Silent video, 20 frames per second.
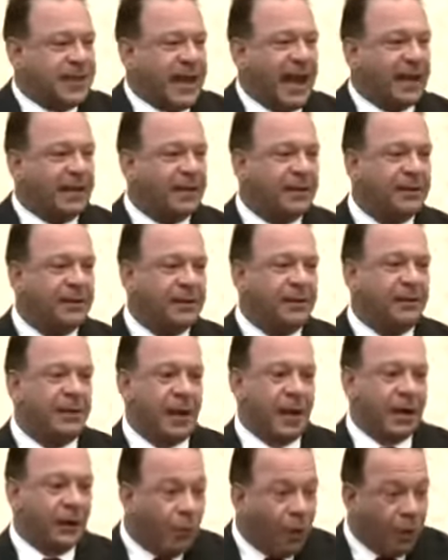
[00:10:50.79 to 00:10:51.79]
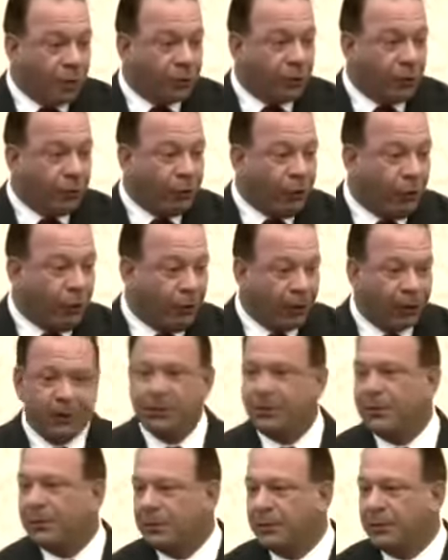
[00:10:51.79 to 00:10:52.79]
to that. I don't want to go there.
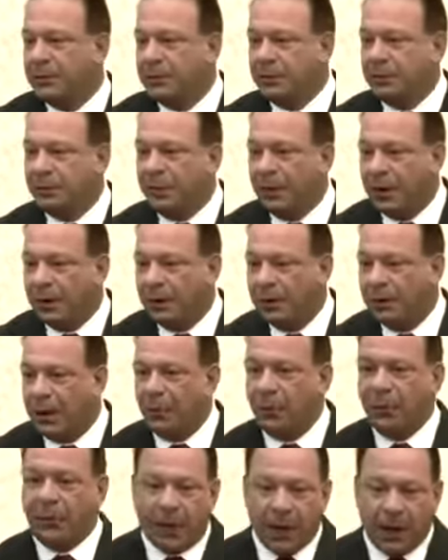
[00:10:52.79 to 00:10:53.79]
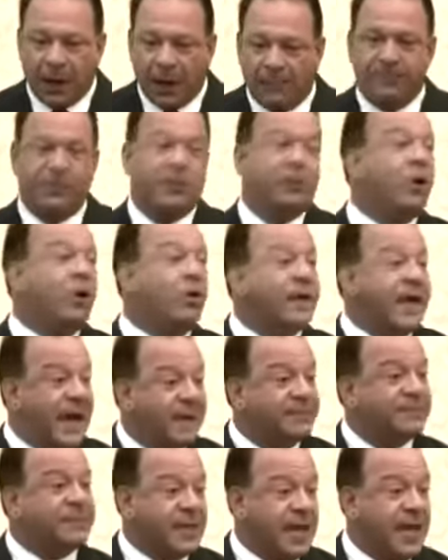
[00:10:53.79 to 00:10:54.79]
No, I want a cab. No
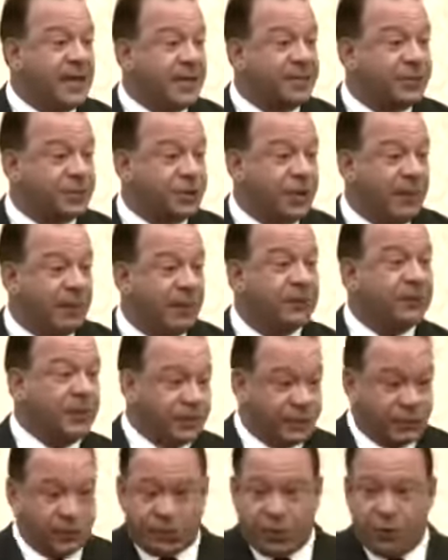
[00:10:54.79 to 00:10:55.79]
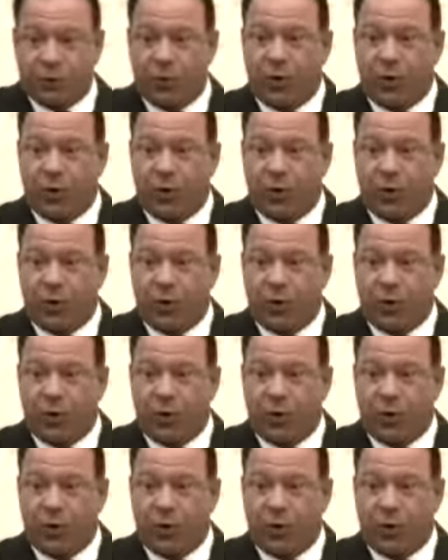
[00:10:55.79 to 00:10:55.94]
cabs are taking us, Jamer. Let's just